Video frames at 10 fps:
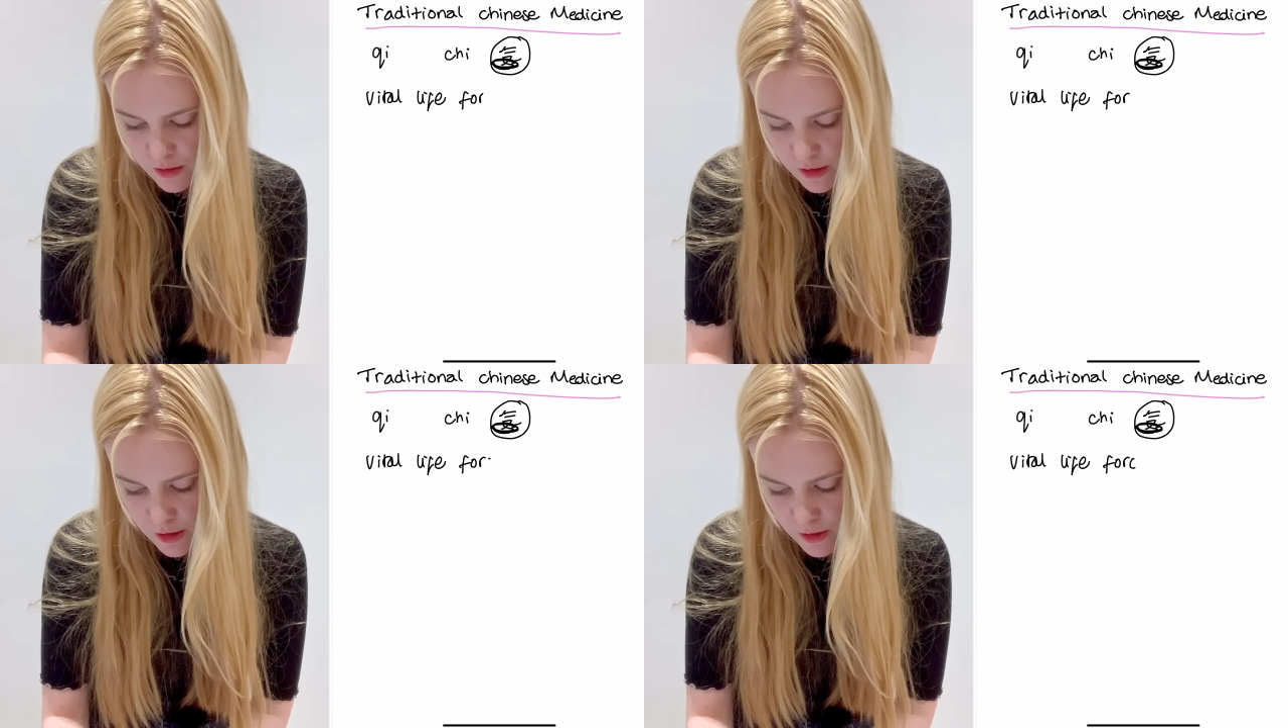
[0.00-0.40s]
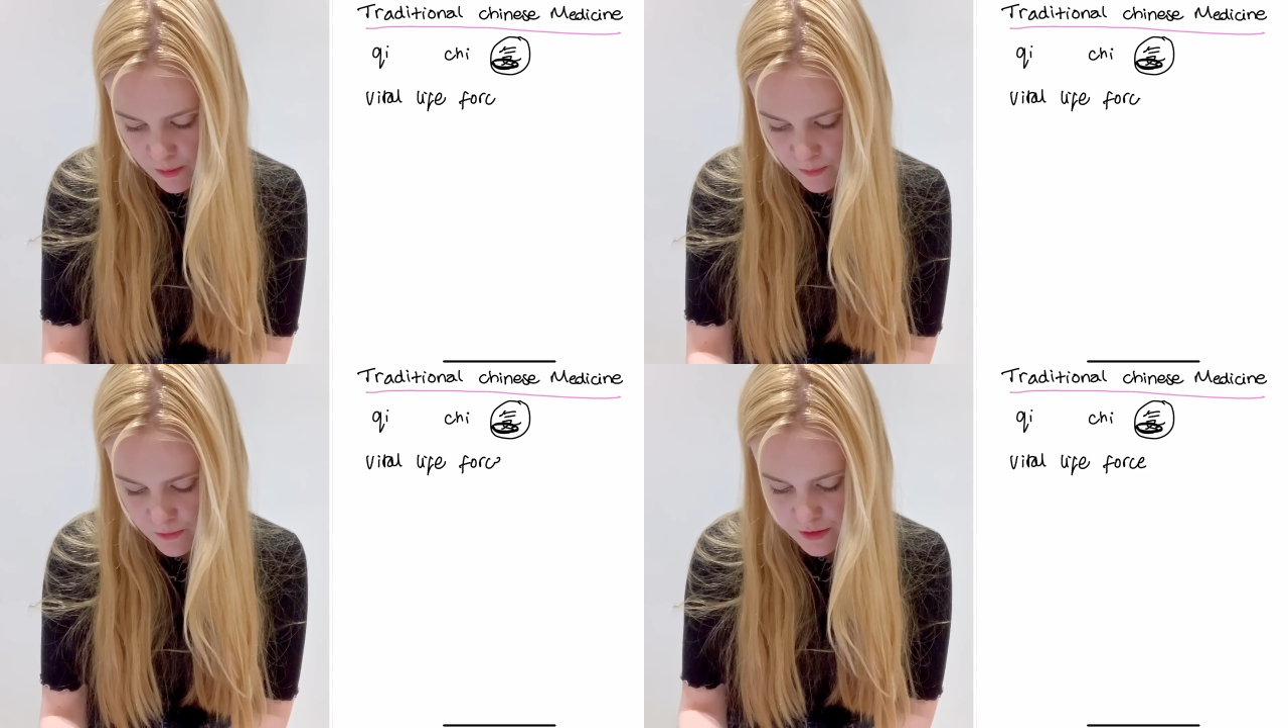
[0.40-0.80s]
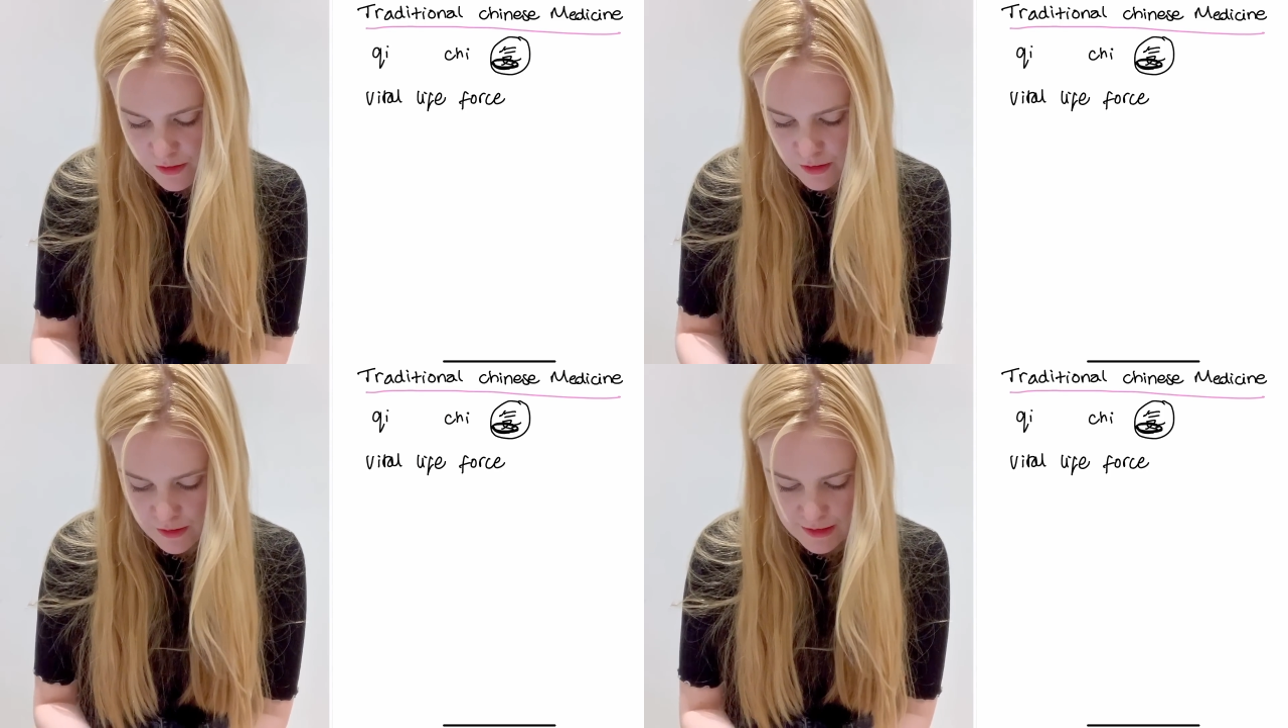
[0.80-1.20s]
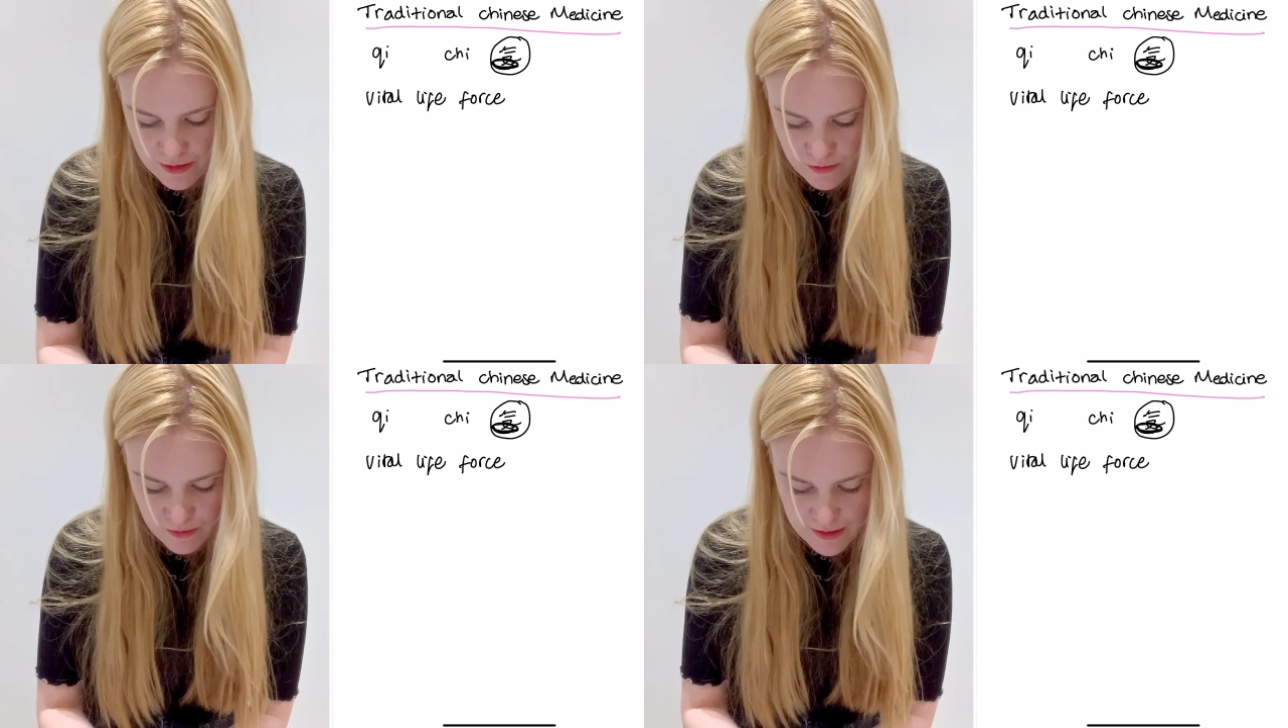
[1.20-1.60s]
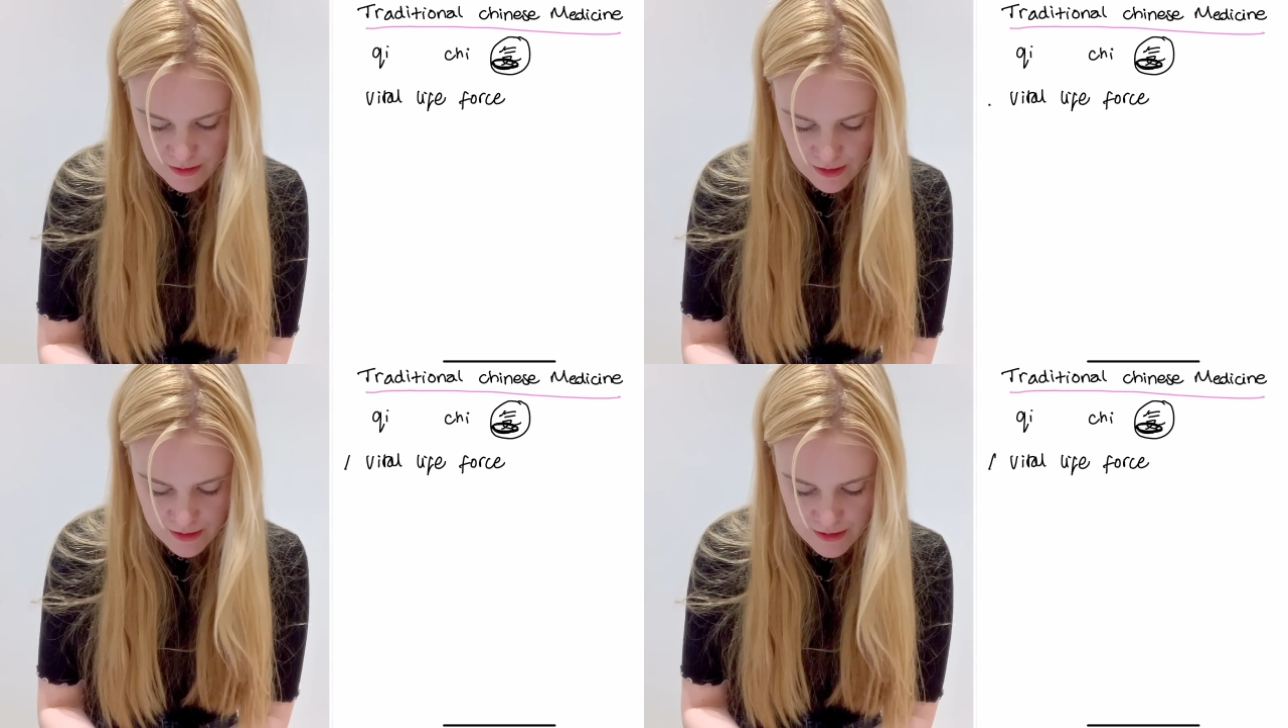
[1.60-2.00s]
So let's write
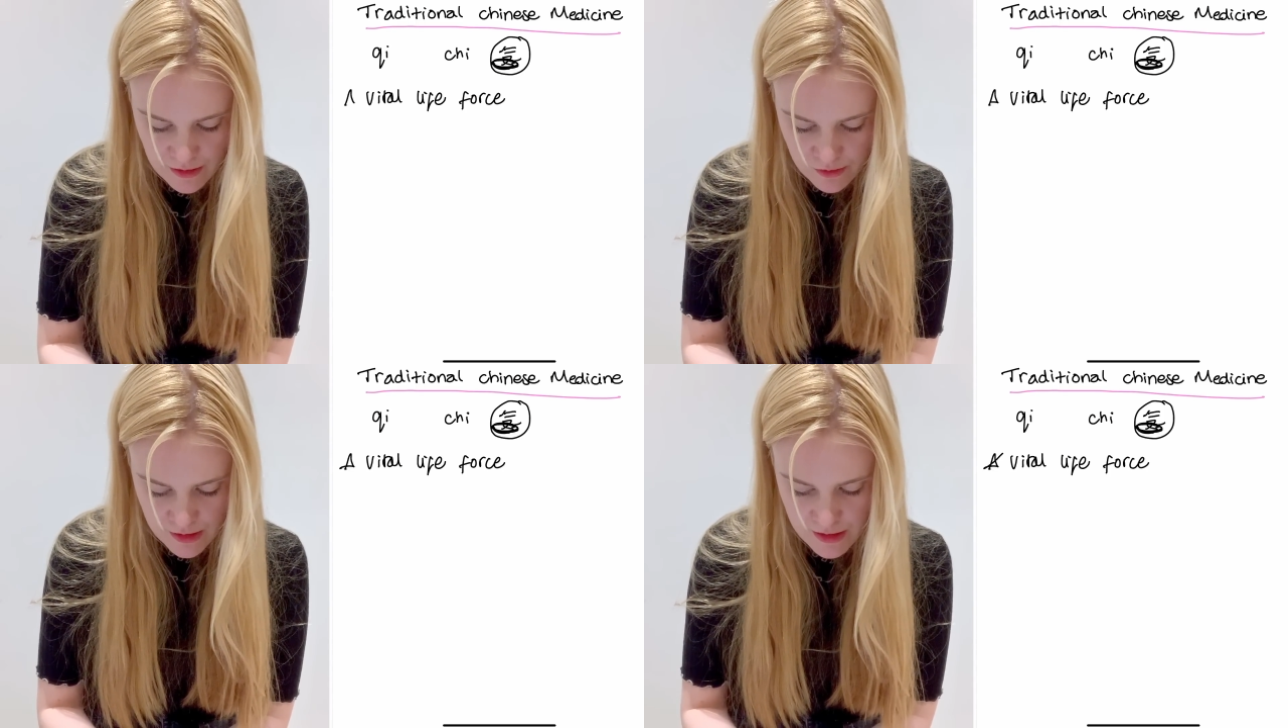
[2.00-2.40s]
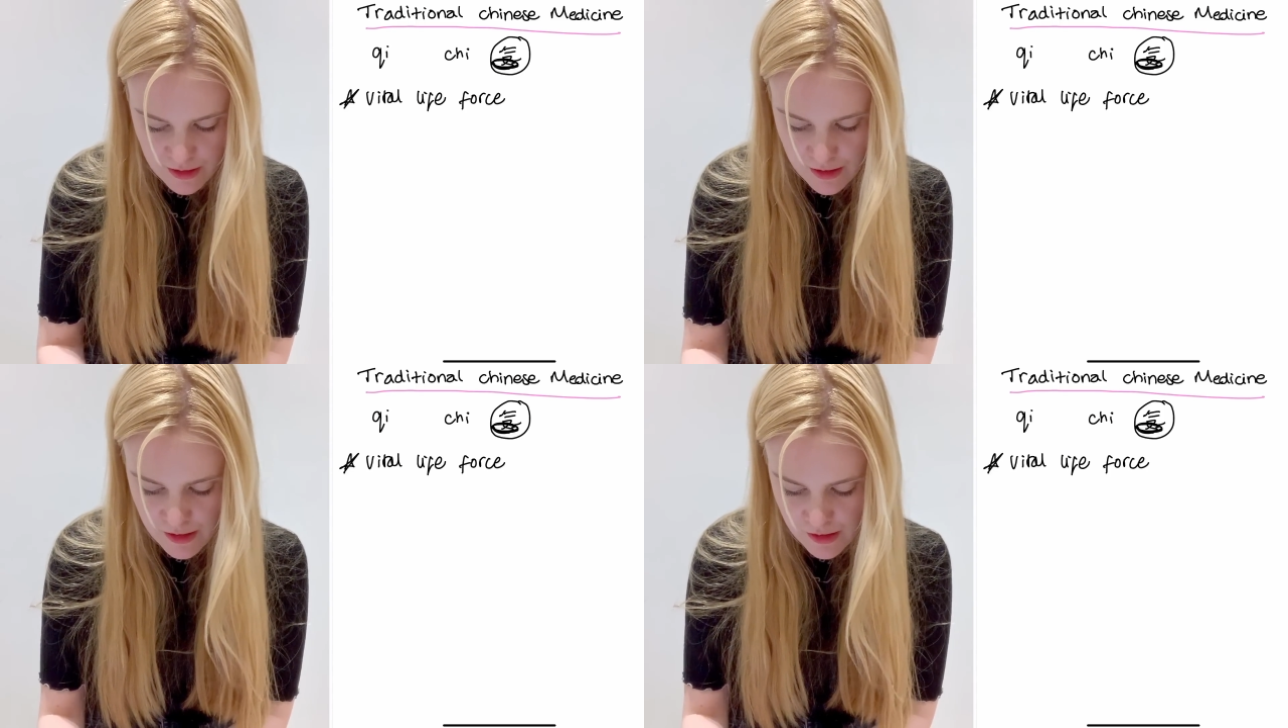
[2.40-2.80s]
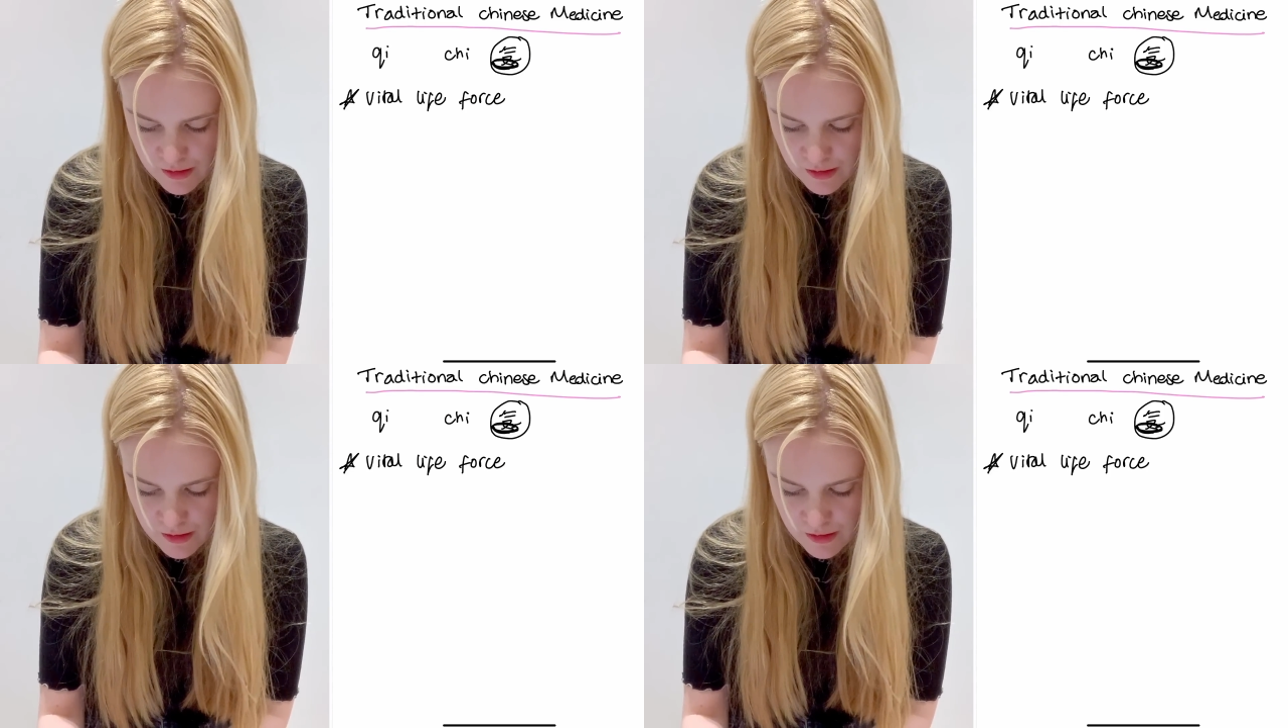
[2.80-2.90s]
that down here.